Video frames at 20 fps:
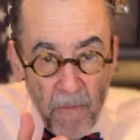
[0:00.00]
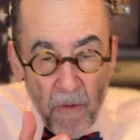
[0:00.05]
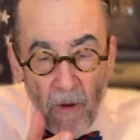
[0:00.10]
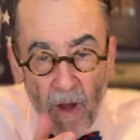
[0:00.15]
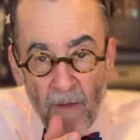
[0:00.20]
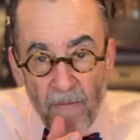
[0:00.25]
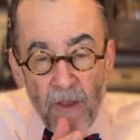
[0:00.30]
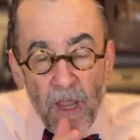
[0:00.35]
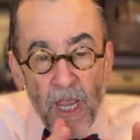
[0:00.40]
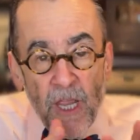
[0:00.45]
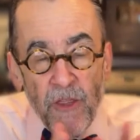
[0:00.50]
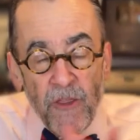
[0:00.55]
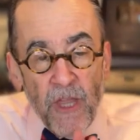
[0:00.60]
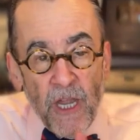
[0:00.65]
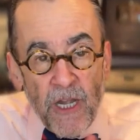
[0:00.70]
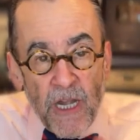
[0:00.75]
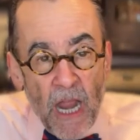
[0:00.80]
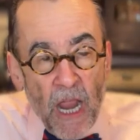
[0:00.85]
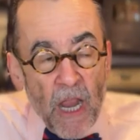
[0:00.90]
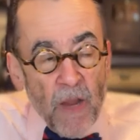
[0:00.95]
of
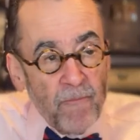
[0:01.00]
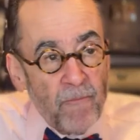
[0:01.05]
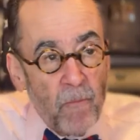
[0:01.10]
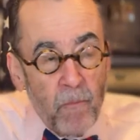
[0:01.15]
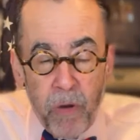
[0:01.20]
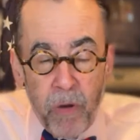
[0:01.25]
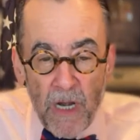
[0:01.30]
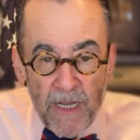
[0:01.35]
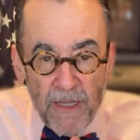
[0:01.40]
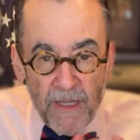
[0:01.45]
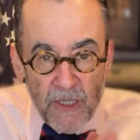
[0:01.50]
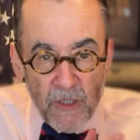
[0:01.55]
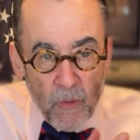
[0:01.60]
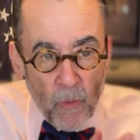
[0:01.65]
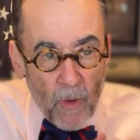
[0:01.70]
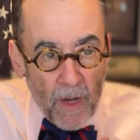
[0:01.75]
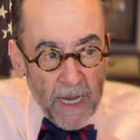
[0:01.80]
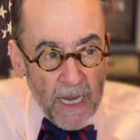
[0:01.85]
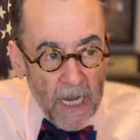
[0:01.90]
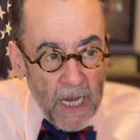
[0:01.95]
the put it this
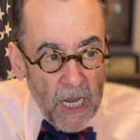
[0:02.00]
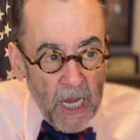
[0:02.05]
way,